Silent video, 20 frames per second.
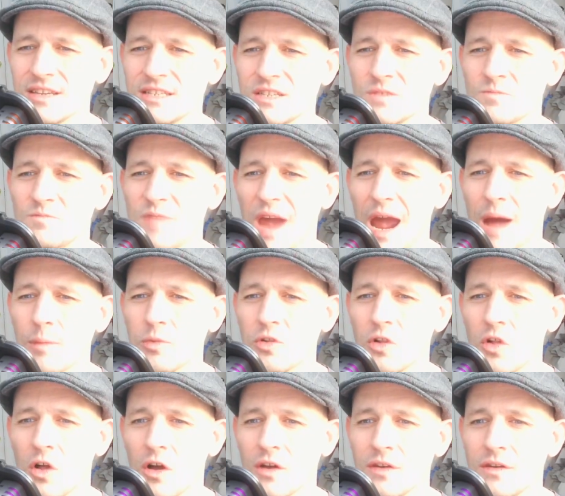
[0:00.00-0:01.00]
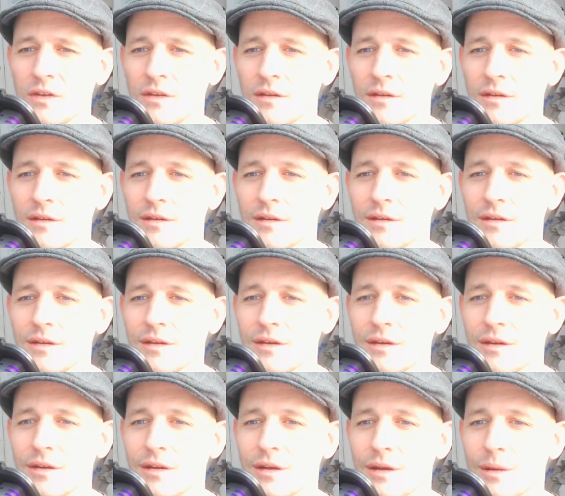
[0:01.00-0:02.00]
of Babylon,
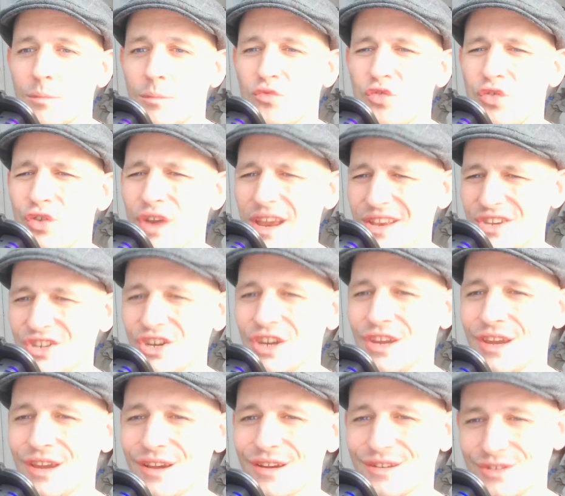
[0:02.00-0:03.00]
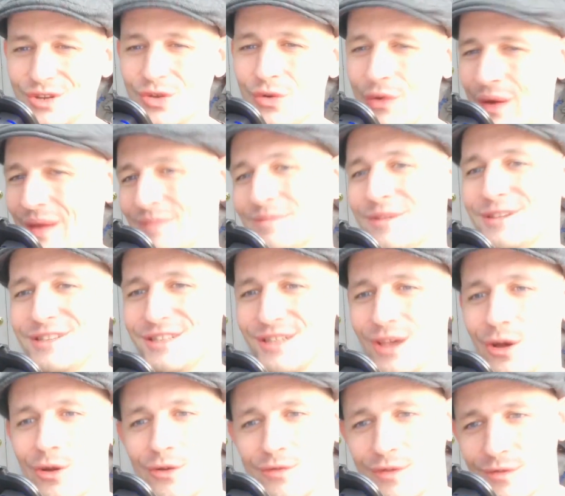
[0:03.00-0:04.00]
preaching to
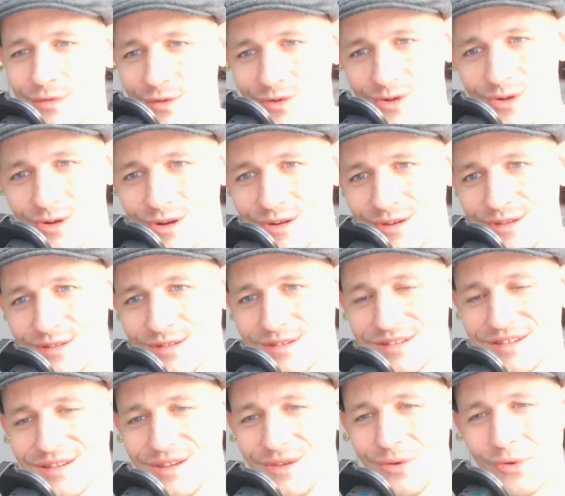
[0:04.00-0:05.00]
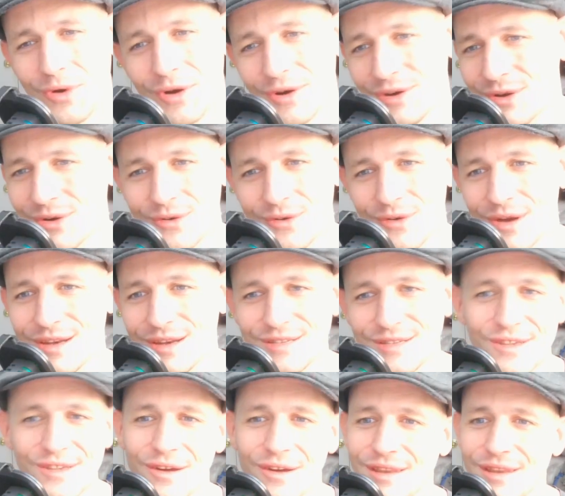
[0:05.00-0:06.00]
himself, of course? You are your
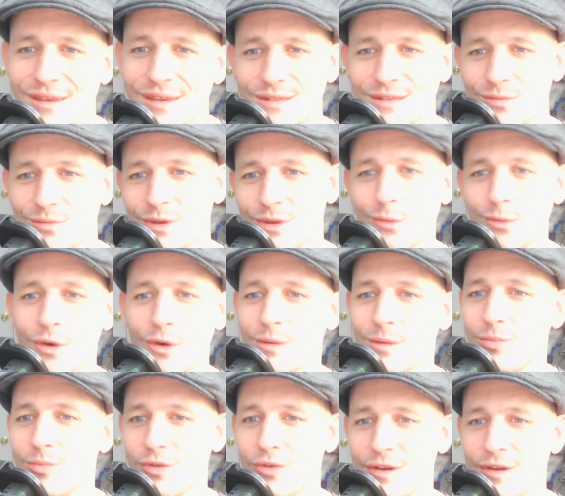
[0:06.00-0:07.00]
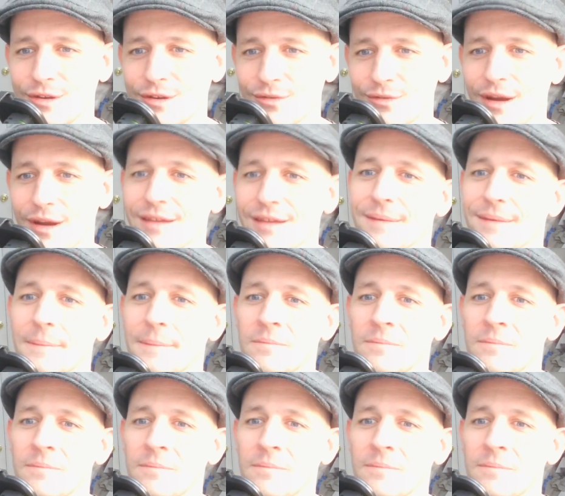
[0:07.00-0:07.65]
greatest audience when you want to preach, right?